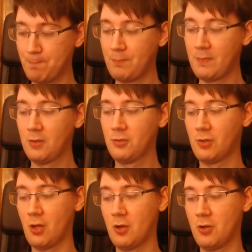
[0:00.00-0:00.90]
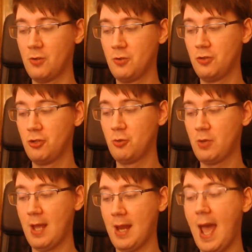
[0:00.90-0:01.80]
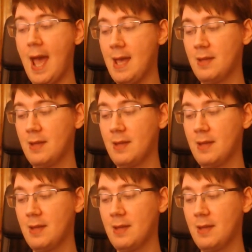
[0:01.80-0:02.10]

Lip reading: So you can add